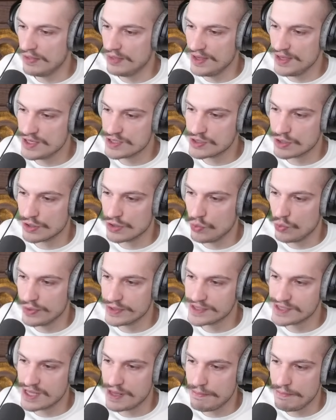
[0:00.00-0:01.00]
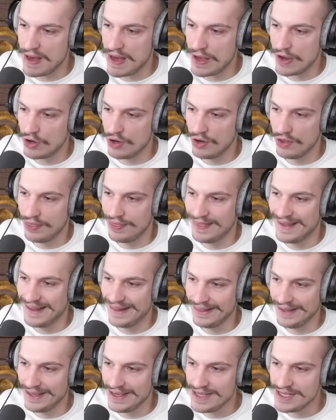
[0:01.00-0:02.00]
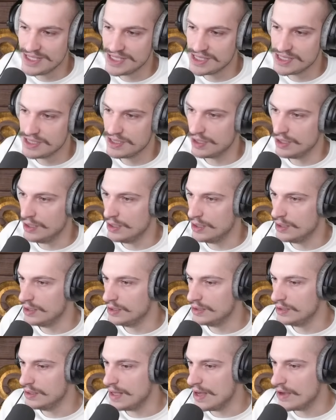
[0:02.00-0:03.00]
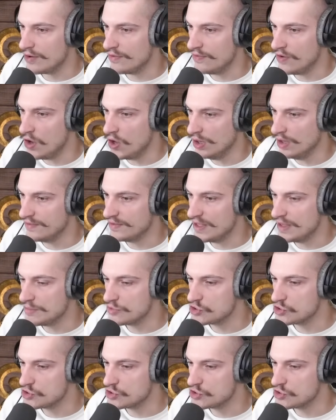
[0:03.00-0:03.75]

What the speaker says: These are the ones that matter the least out of all of them.